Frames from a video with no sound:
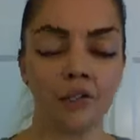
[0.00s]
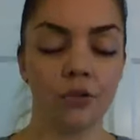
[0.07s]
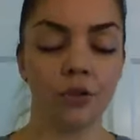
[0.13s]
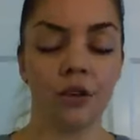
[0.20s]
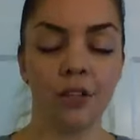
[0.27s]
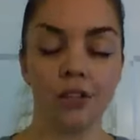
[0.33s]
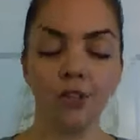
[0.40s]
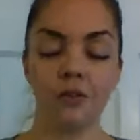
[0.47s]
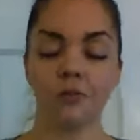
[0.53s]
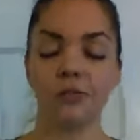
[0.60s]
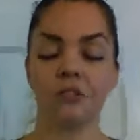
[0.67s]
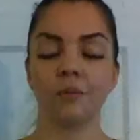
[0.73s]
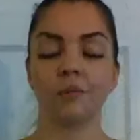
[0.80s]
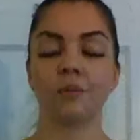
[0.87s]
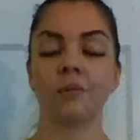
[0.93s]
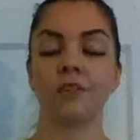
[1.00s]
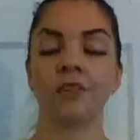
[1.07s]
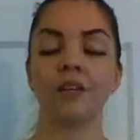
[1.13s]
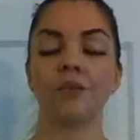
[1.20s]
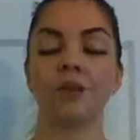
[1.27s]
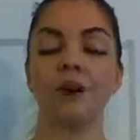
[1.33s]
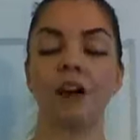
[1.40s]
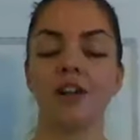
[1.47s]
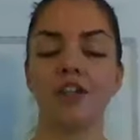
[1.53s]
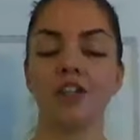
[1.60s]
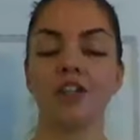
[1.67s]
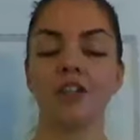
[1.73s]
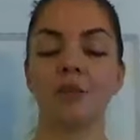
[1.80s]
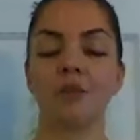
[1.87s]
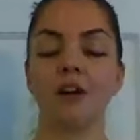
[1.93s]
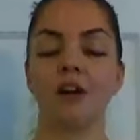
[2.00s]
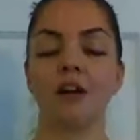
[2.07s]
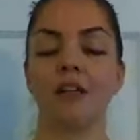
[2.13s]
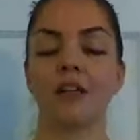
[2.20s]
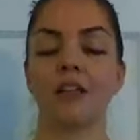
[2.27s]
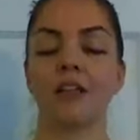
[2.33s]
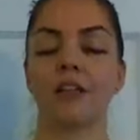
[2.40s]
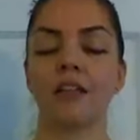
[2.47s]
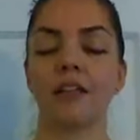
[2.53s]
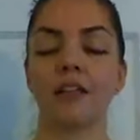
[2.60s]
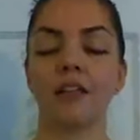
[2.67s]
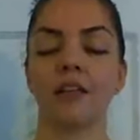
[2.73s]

I'll join you simply in watching the breath.